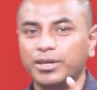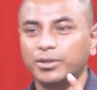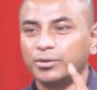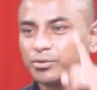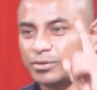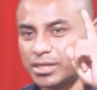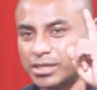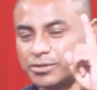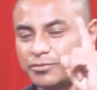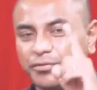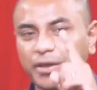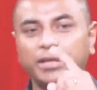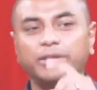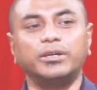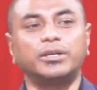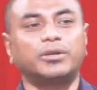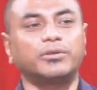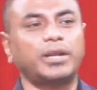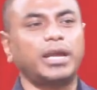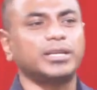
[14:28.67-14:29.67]
to this
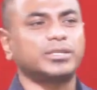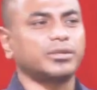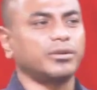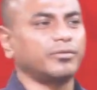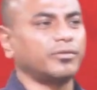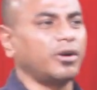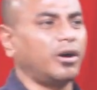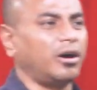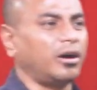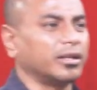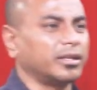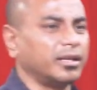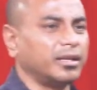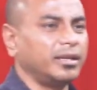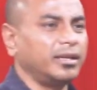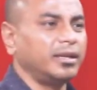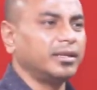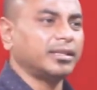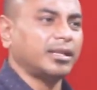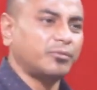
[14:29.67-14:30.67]
very grace of God
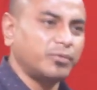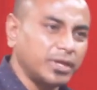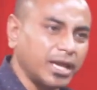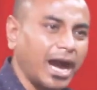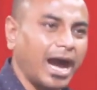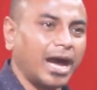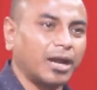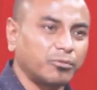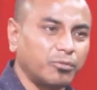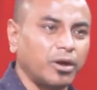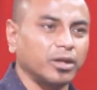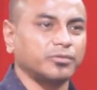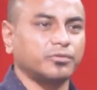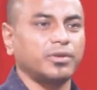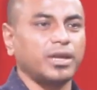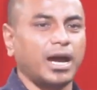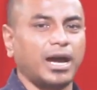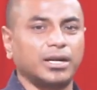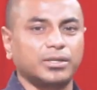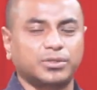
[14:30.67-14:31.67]
that we are what
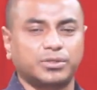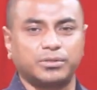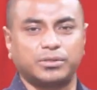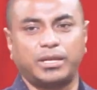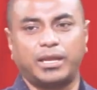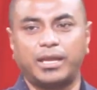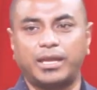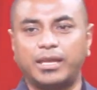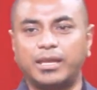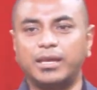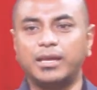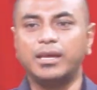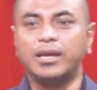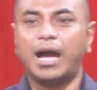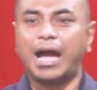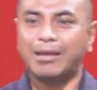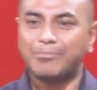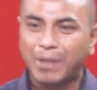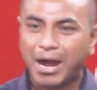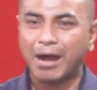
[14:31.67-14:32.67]
we are today?
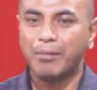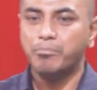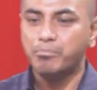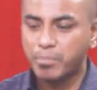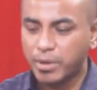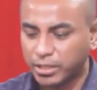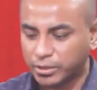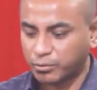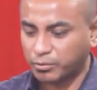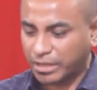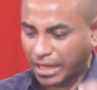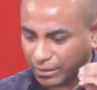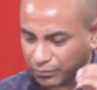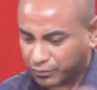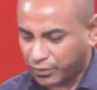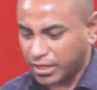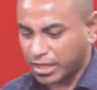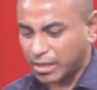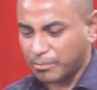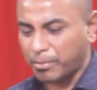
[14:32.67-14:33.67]
I'm humbled when I
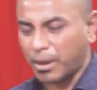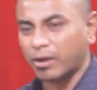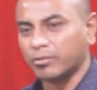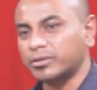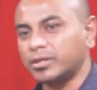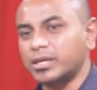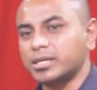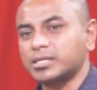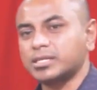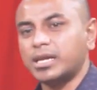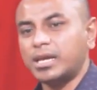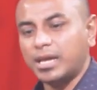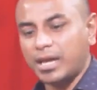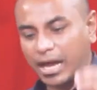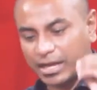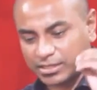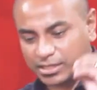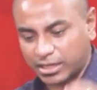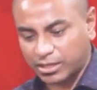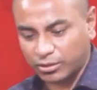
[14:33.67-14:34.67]
think about this.
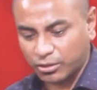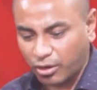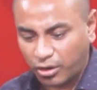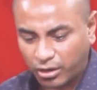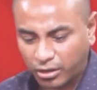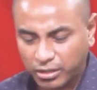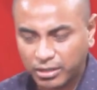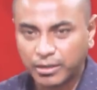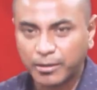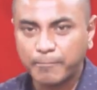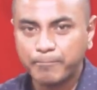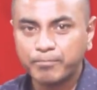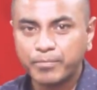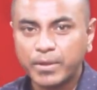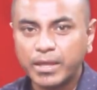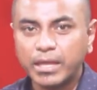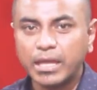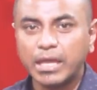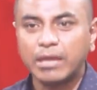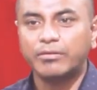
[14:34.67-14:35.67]
I said, Lord,
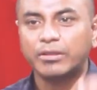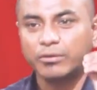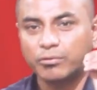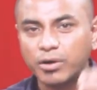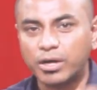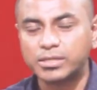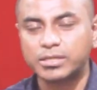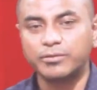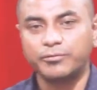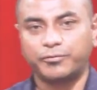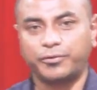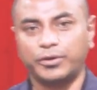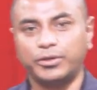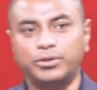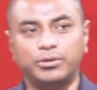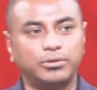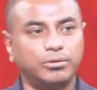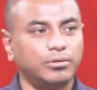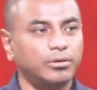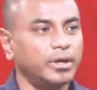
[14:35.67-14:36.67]
if it wasn't for
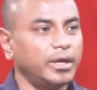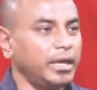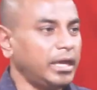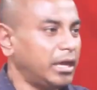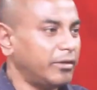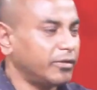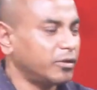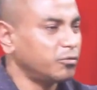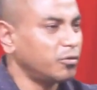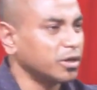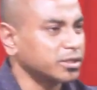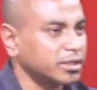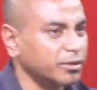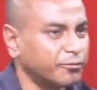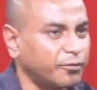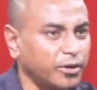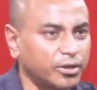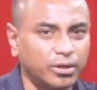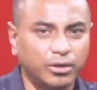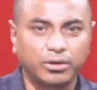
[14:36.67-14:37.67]
you, if it wasn't
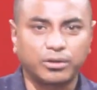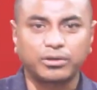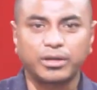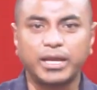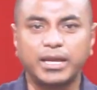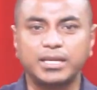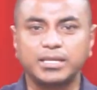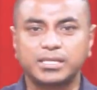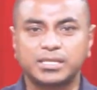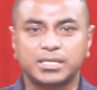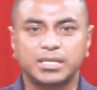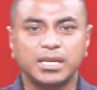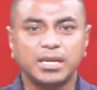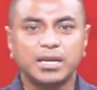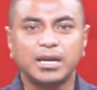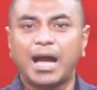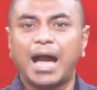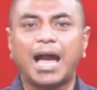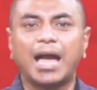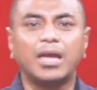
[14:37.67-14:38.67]
for your grace,
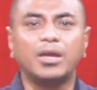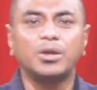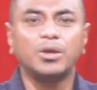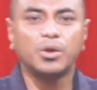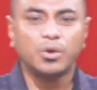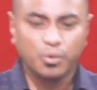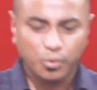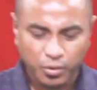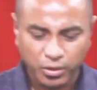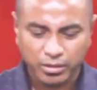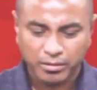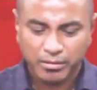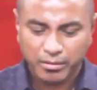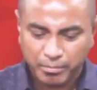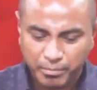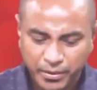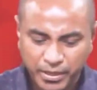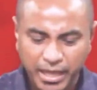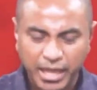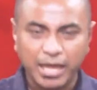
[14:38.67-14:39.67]
I
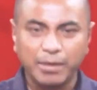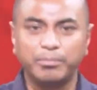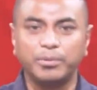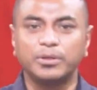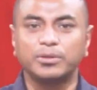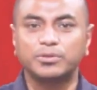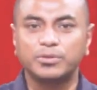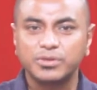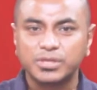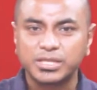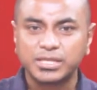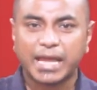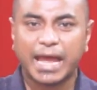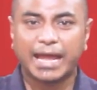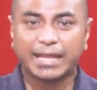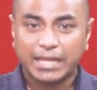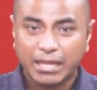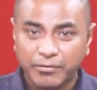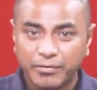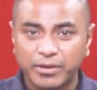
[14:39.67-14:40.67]
wouldn't be able to
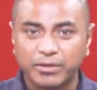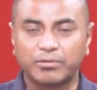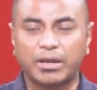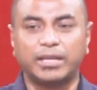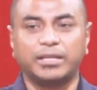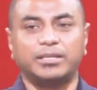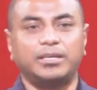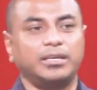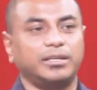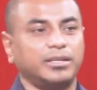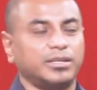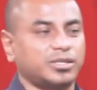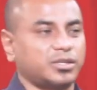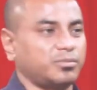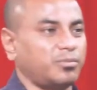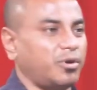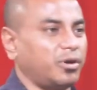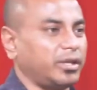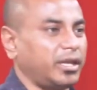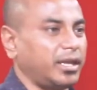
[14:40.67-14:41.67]
stand even right here this
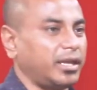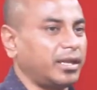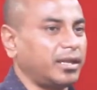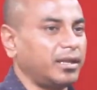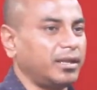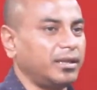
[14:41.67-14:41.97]
morning.